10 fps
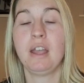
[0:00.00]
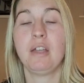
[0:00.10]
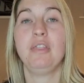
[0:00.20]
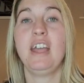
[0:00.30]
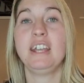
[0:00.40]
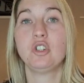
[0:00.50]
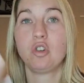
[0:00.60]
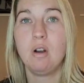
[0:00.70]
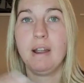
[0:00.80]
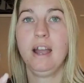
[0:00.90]
they
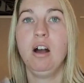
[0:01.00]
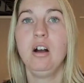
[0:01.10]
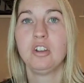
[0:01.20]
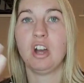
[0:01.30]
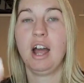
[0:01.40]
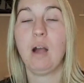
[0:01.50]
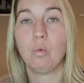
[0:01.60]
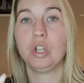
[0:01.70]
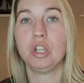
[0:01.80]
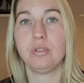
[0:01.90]
try harder at
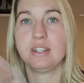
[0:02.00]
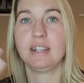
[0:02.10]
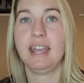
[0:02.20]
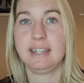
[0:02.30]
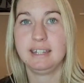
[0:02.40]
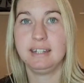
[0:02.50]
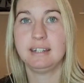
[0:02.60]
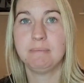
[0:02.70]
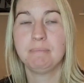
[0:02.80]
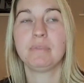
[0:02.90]
what used to get it.